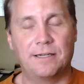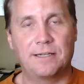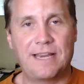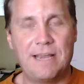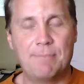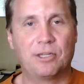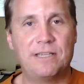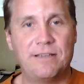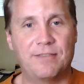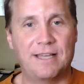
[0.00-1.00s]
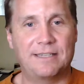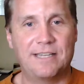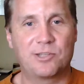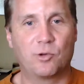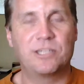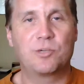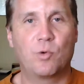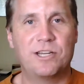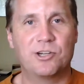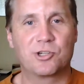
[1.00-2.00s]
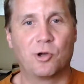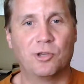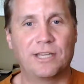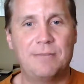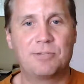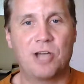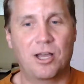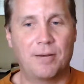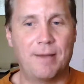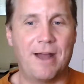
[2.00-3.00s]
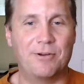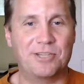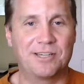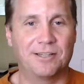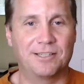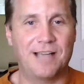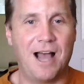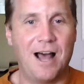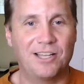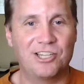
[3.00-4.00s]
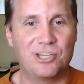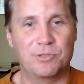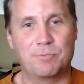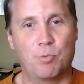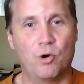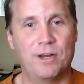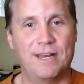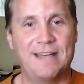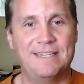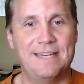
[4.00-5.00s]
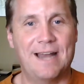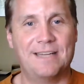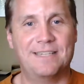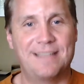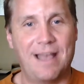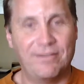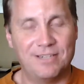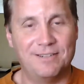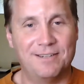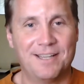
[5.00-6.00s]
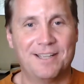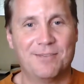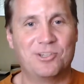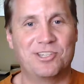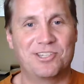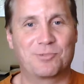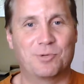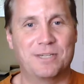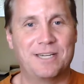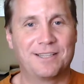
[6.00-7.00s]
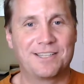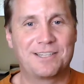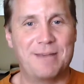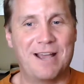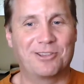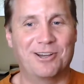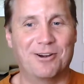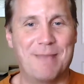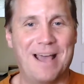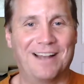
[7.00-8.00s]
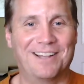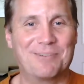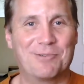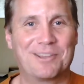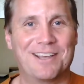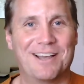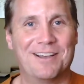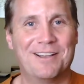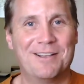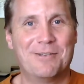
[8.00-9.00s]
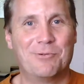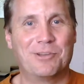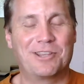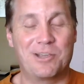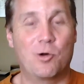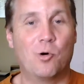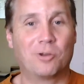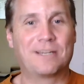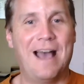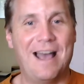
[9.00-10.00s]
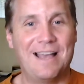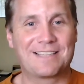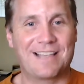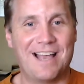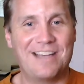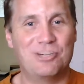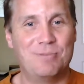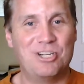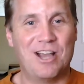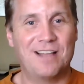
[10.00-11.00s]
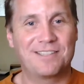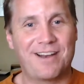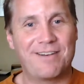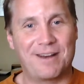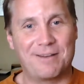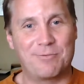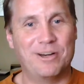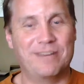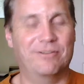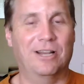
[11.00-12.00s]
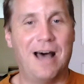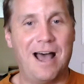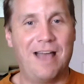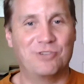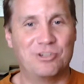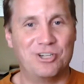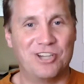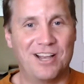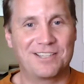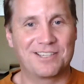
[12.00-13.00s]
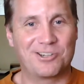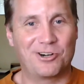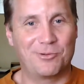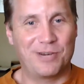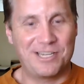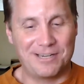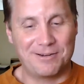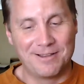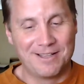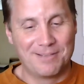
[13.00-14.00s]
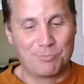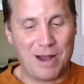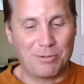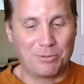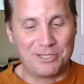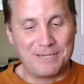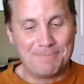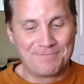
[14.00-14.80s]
I can't believe that kid's only 20 years old. They keep talking about how he's still in college. He was born in 1997, which is just ridiculous to be out there battling with the old guys like Jimmy Johnson. He wasn't even alive when Jimmy Johnson started racing, probably.